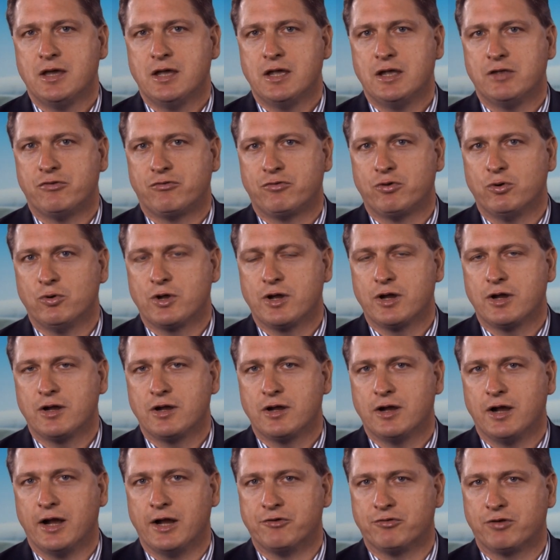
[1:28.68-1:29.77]
It took
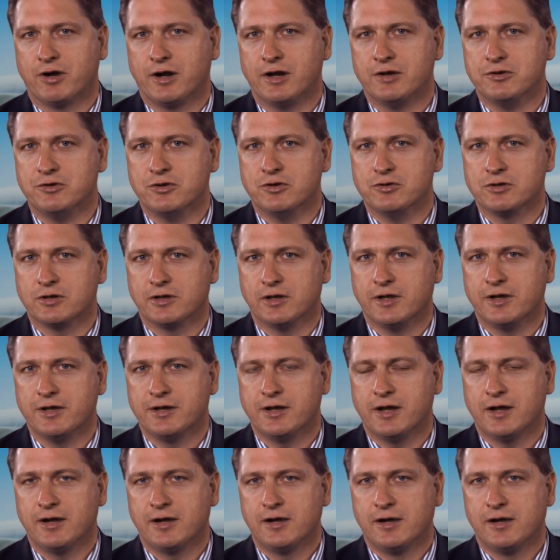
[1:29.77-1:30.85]
a trade union
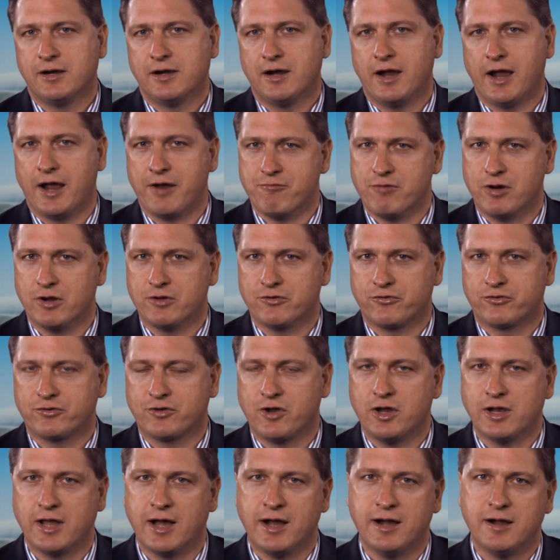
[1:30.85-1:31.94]
leader and Rhodes
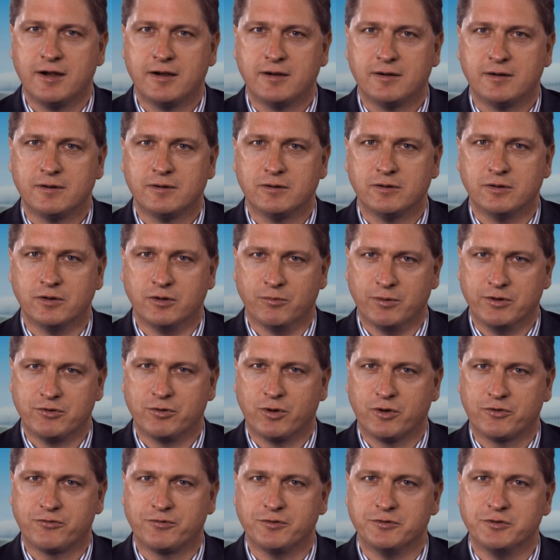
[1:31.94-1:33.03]
Scholar, who went
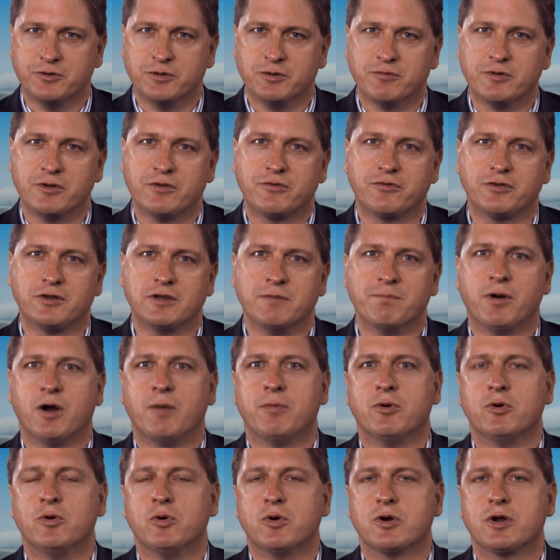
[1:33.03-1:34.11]
to Oxford University,
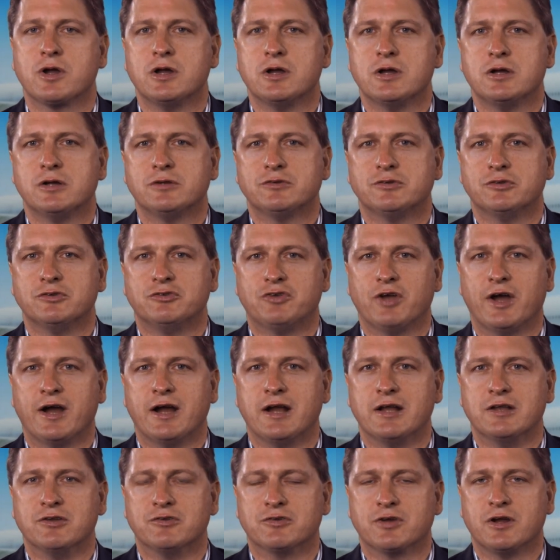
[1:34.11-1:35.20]
Bob Hawke, to
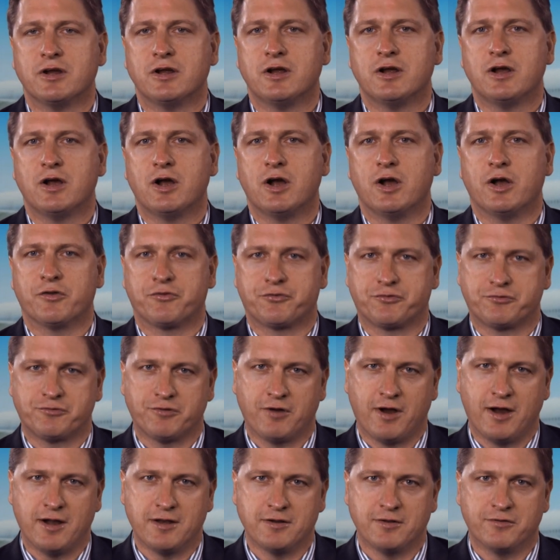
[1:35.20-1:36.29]
change
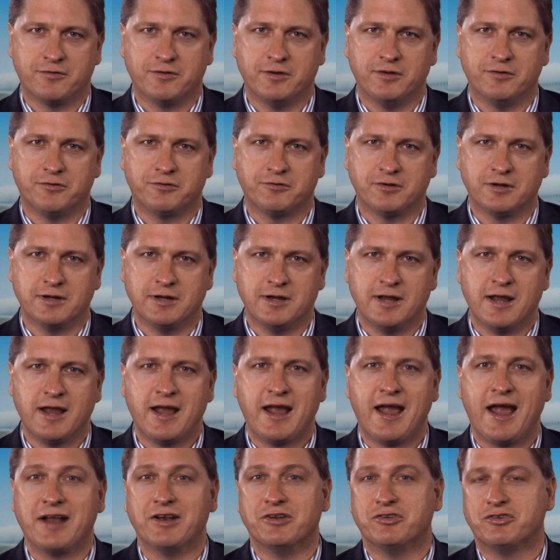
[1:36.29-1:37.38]
Australia's history
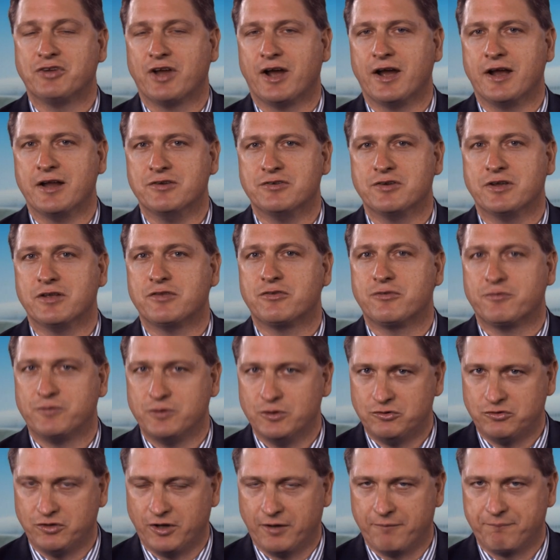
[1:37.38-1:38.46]
and to change its
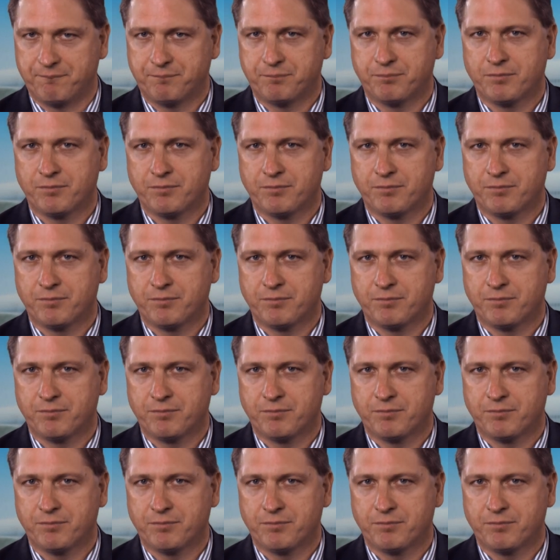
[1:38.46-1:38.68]
future.